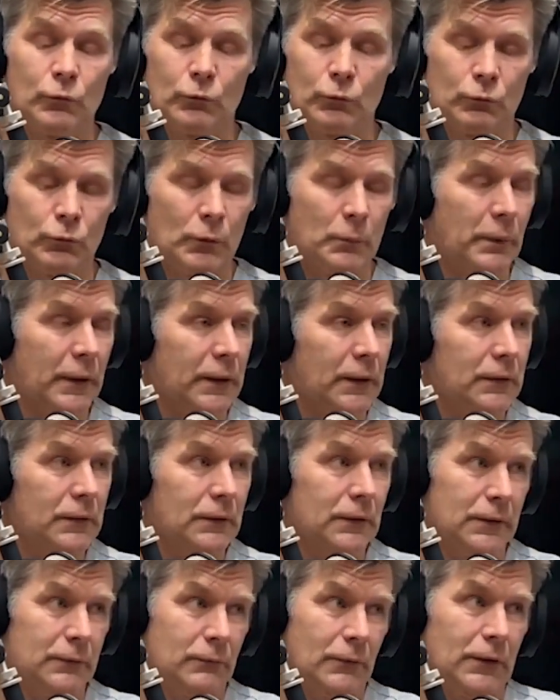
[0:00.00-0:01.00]

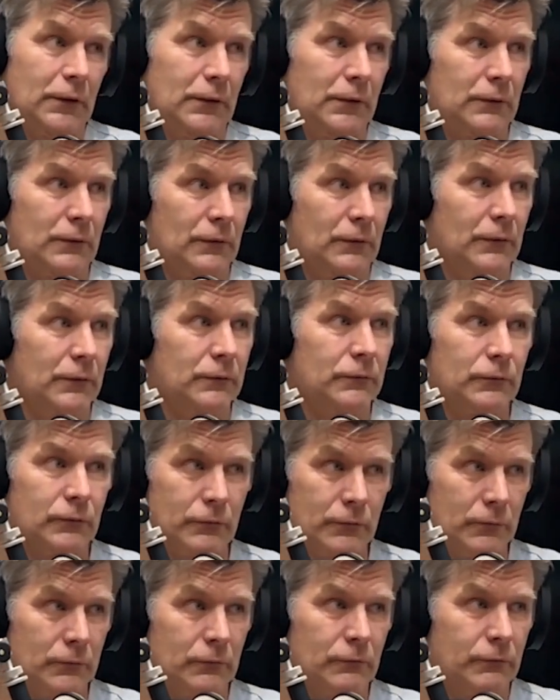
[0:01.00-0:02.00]
repeatedly recognised
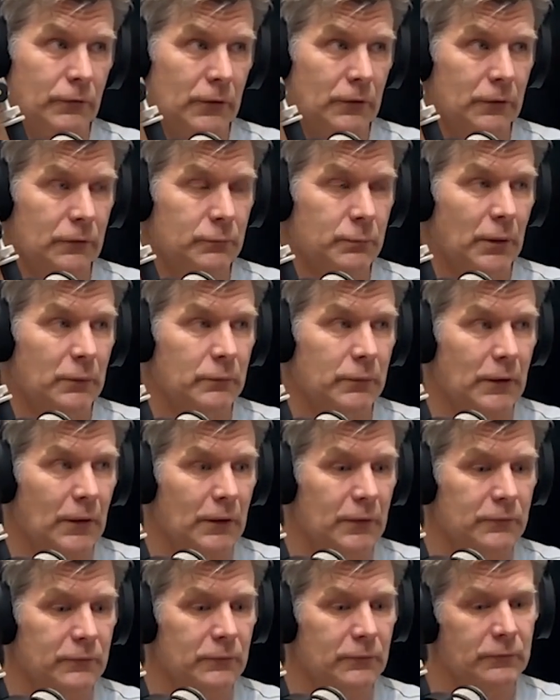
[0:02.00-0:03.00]
through various
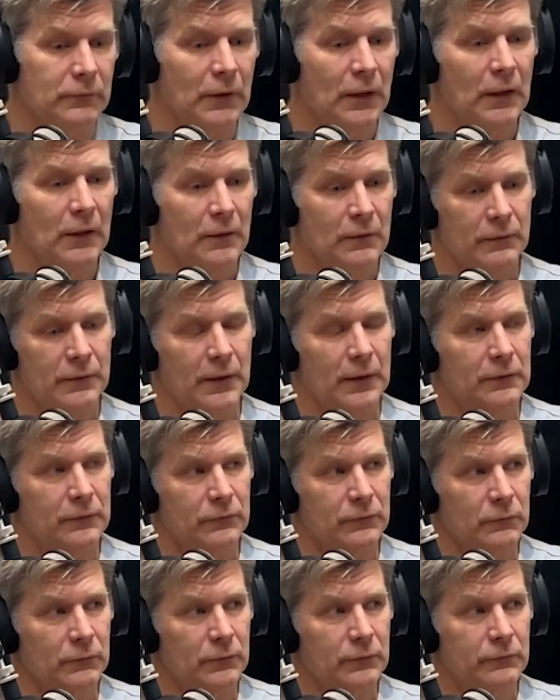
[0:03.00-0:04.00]
publications that as
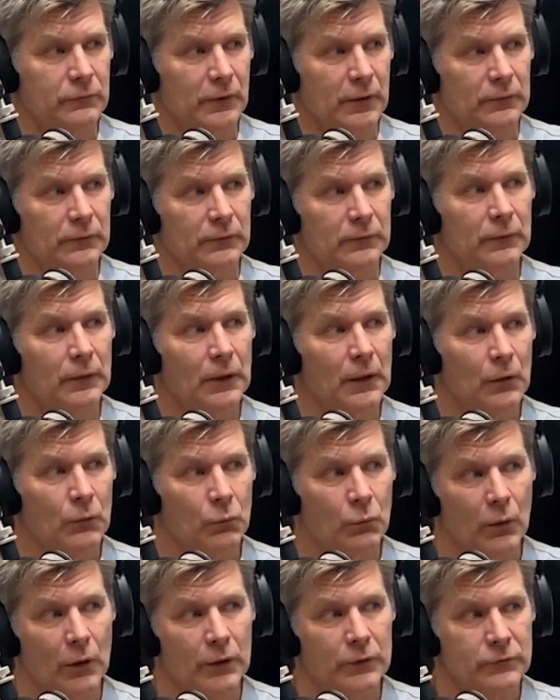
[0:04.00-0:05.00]
a risk factor.
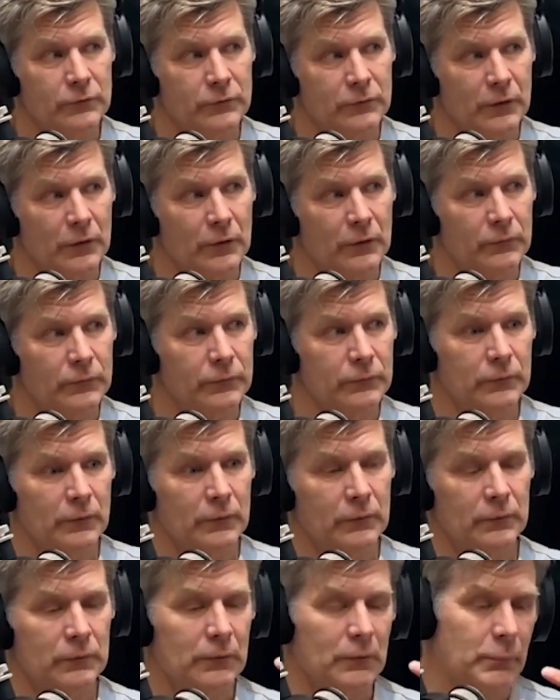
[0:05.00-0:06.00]
Wide skulls, so
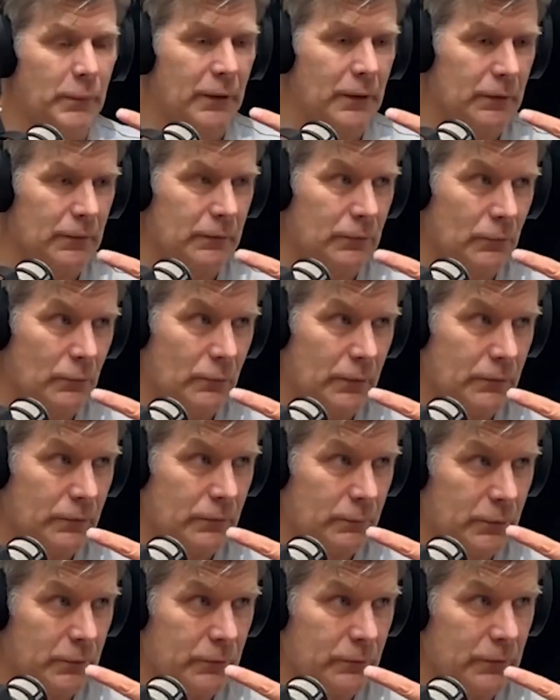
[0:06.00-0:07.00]
in the pug, the
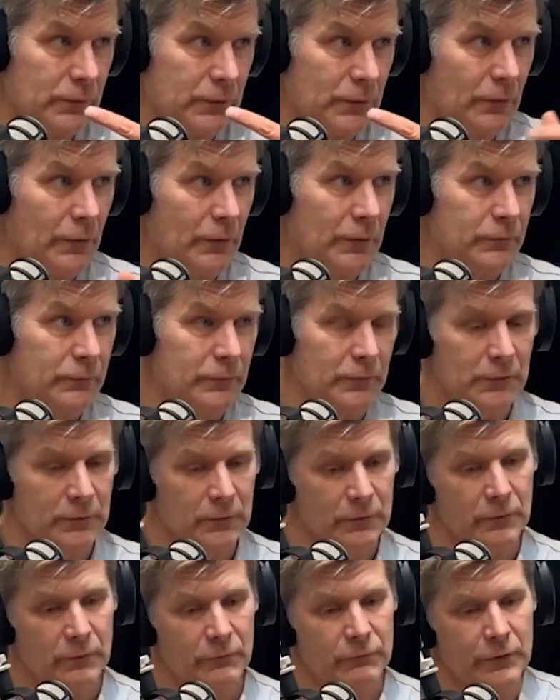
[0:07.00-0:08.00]
width between the eyes, and
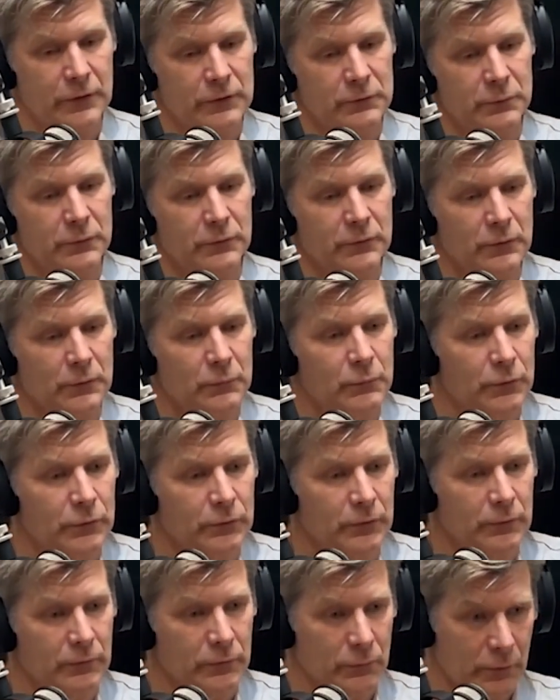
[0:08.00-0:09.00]
in the French Bulldog and
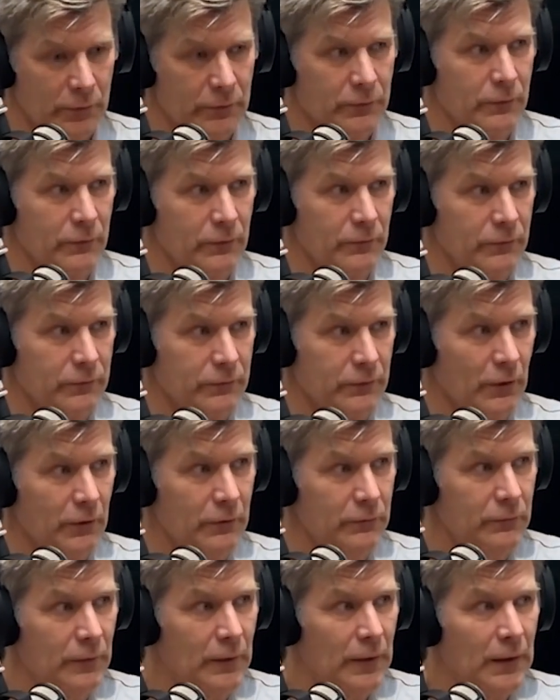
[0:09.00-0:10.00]
Bulldog, the width of the
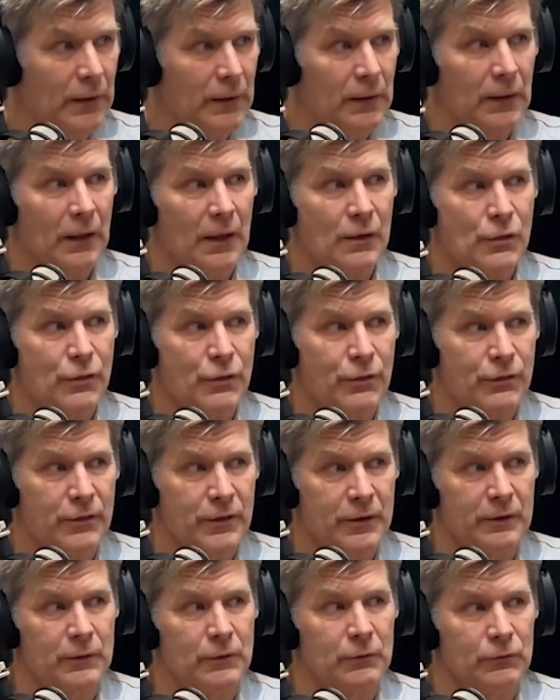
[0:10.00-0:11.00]
skull, and
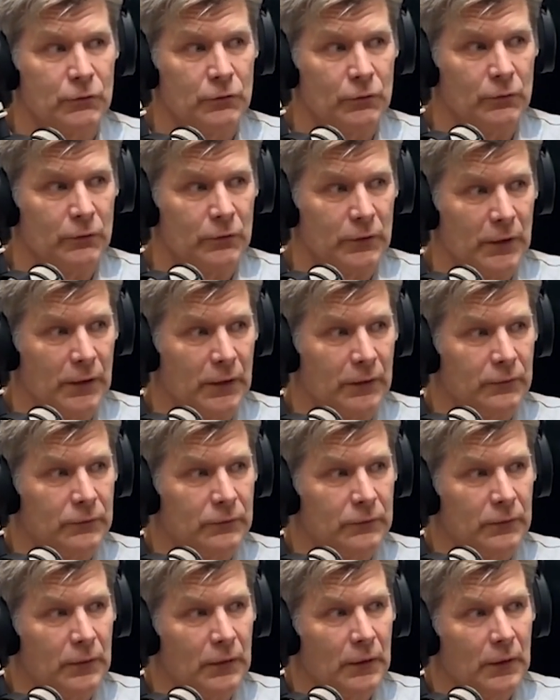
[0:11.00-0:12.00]
thick, short
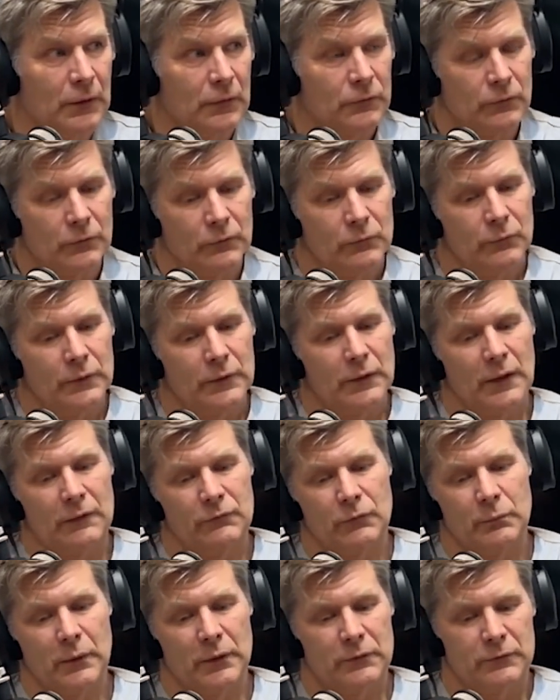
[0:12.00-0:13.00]
necks. Okay. So we have
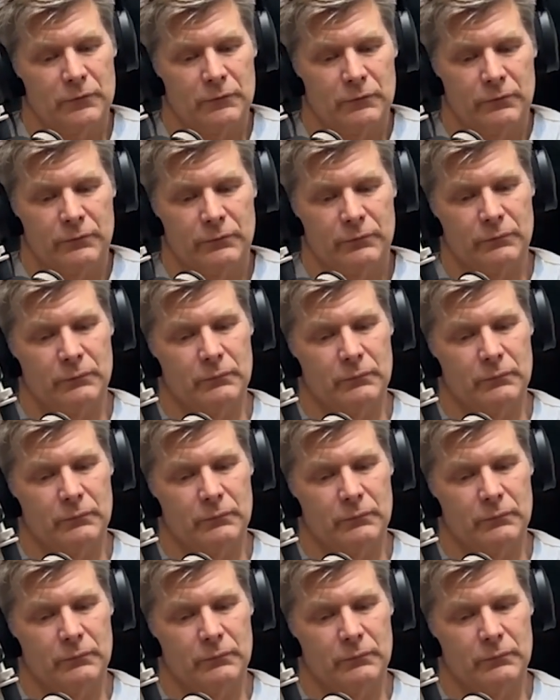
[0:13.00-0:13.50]
a bunch of